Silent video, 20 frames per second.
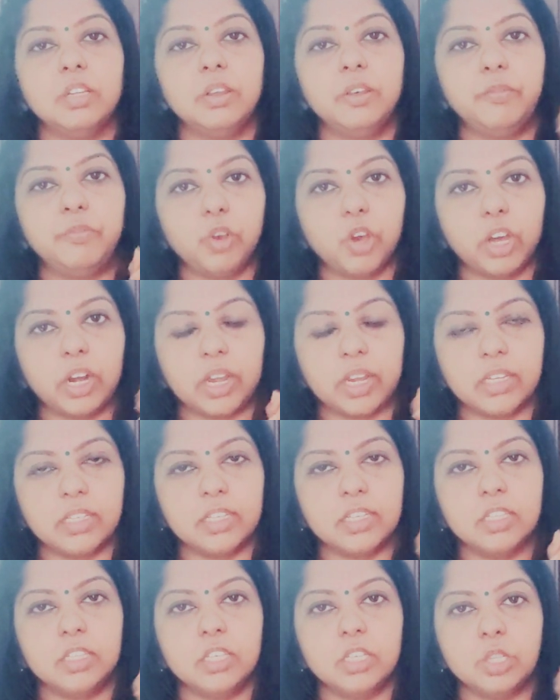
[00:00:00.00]
If you are
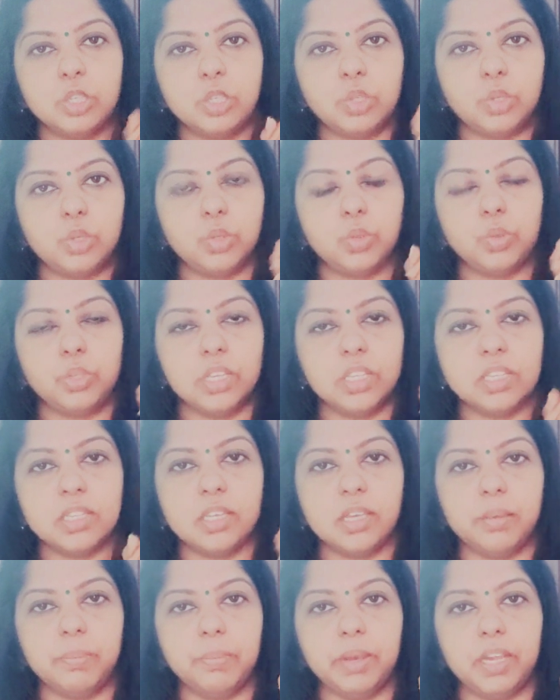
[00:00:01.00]
writing this to
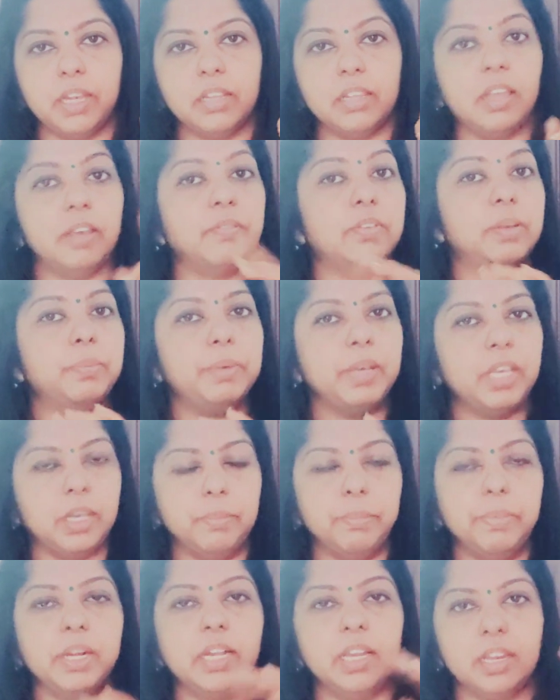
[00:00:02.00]
this email, they will
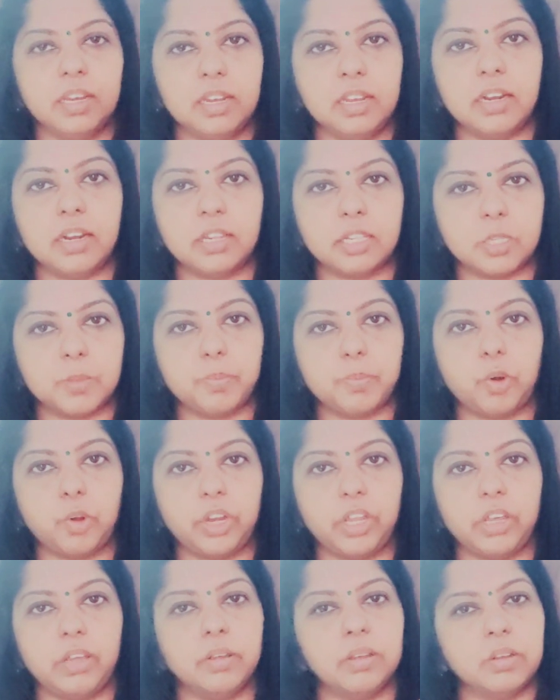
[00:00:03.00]
be immediately
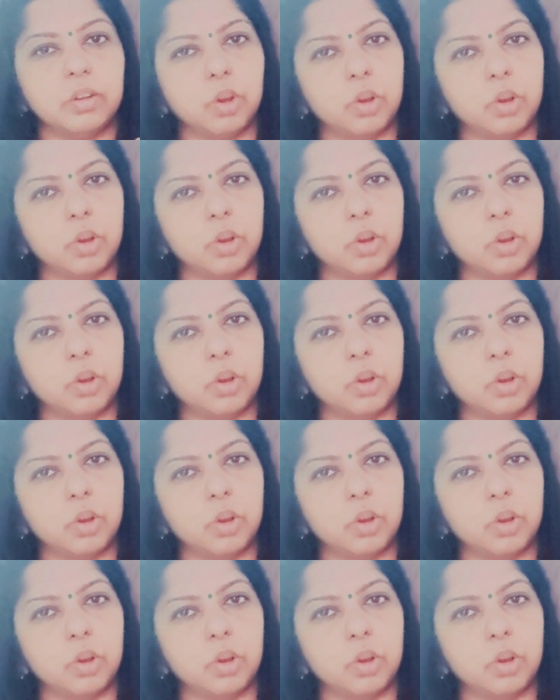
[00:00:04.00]
responding.